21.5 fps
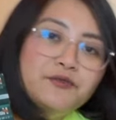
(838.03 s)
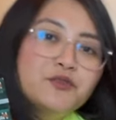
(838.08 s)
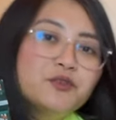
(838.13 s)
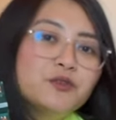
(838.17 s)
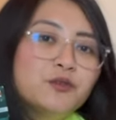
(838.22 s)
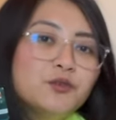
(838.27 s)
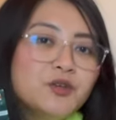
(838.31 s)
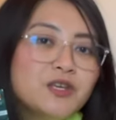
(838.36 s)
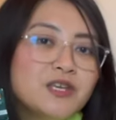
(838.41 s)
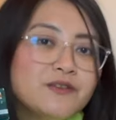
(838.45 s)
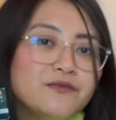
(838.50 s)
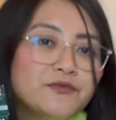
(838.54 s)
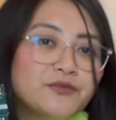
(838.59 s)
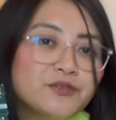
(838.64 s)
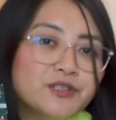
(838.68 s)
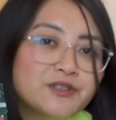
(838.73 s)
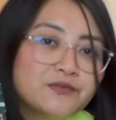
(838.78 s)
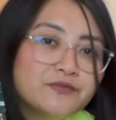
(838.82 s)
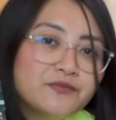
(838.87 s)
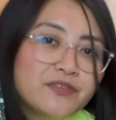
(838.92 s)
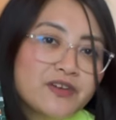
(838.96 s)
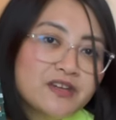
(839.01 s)
If you're looking
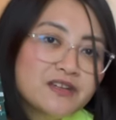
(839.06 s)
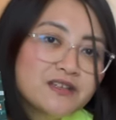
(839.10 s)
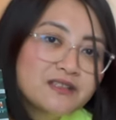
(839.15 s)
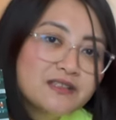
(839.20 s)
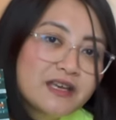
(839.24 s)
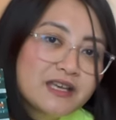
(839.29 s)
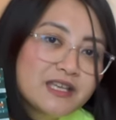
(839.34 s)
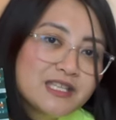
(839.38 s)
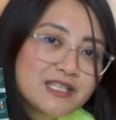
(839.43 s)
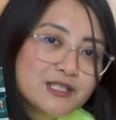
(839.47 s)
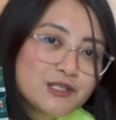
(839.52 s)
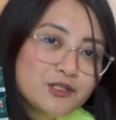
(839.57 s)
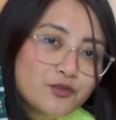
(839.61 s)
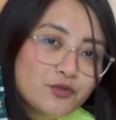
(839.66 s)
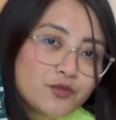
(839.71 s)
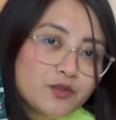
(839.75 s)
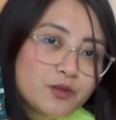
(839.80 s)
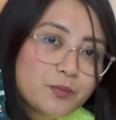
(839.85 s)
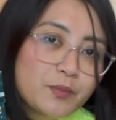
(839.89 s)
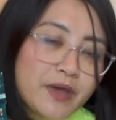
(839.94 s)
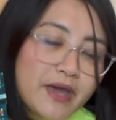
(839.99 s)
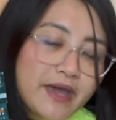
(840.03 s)
for a very nice
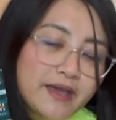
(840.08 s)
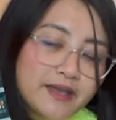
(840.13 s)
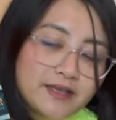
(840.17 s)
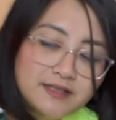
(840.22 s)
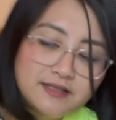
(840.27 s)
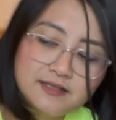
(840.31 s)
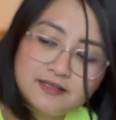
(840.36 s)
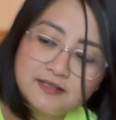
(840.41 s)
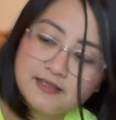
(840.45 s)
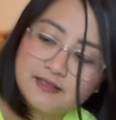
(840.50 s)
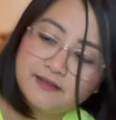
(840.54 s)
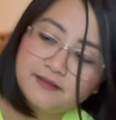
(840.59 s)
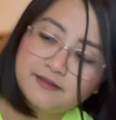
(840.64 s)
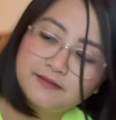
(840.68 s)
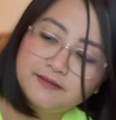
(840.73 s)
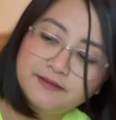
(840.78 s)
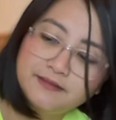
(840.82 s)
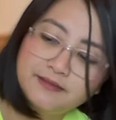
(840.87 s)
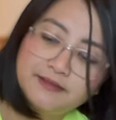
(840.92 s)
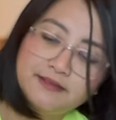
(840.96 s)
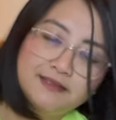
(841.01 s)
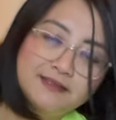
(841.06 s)
toothpaste,
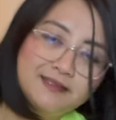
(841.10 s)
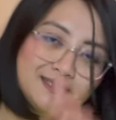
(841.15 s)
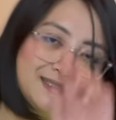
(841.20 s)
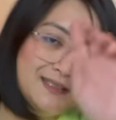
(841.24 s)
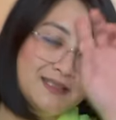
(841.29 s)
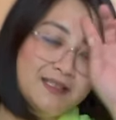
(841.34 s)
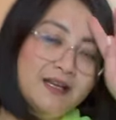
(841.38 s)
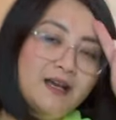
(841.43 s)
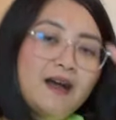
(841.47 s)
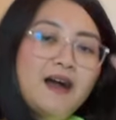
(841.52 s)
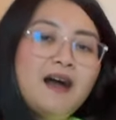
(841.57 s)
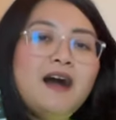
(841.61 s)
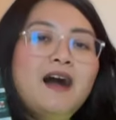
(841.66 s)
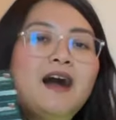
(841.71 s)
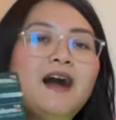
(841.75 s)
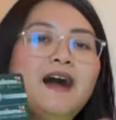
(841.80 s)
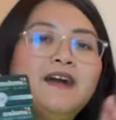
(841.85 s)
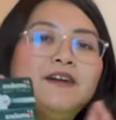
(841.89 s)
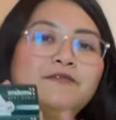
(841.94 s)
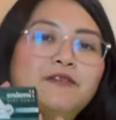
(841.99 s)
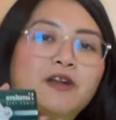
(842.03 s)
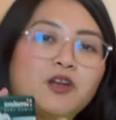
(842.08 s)

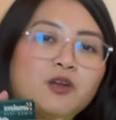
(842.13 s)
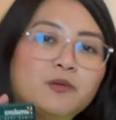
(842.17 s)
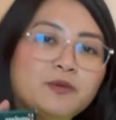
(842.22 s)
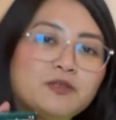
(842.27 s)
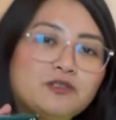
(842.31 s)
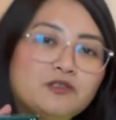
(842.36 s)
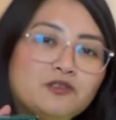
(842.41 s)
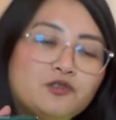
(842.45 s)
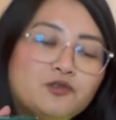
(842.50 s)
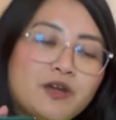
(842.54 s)
I recommend